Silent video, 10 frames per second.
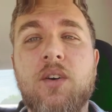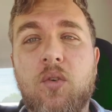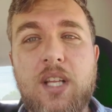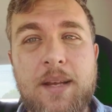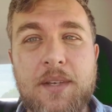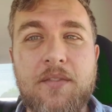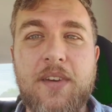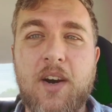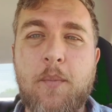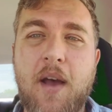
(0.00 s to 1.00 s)
Don't let me
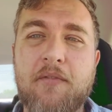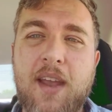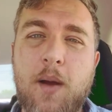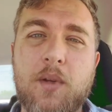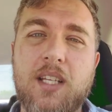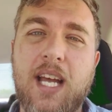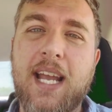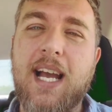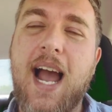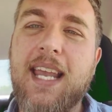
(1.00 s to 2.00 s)
fail my family.
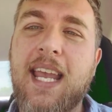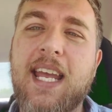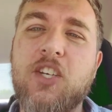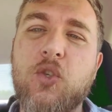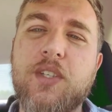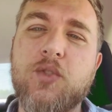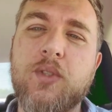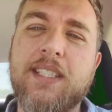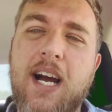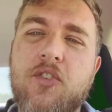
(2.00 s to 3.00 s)
Like, I can't do this
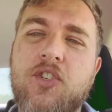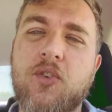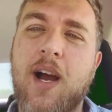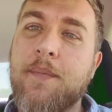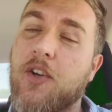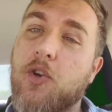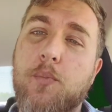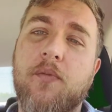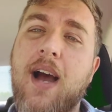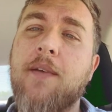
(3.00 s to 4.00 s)
without you. I'm here to
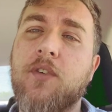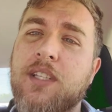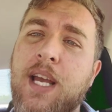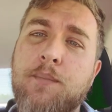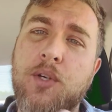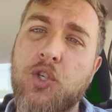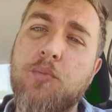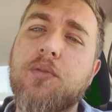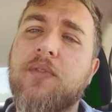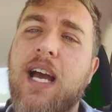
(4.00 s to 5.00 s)
provide for them, but
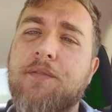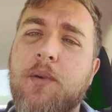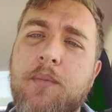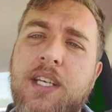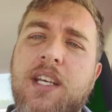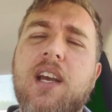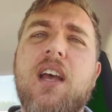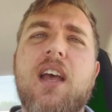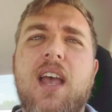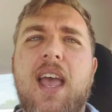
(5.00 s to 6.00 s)
you provide for me.
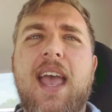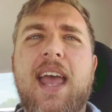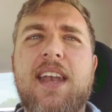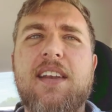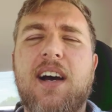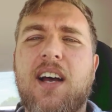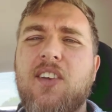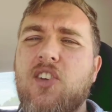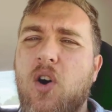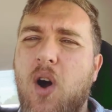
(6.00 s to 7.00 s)
And,
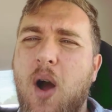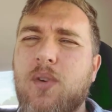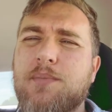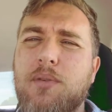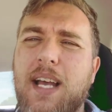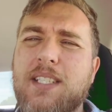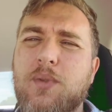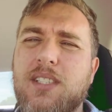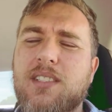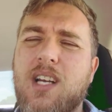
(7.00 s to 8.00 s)
you know, I was
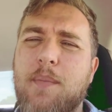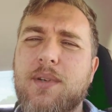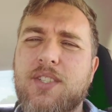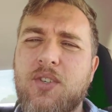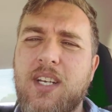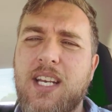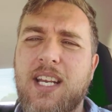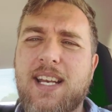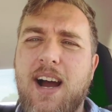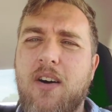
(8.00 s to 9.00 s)
blessed with this
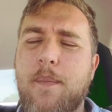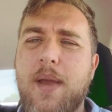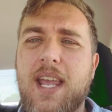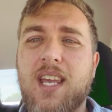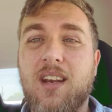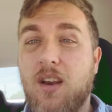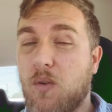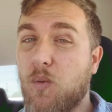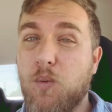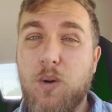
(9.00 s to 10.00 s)
opportunity and now I'm making
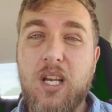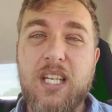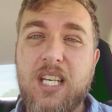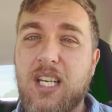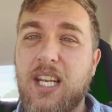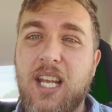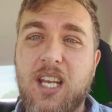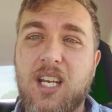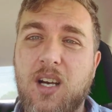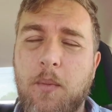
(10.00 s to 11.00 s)
really good
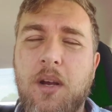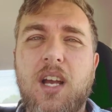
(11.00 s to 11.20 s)
income.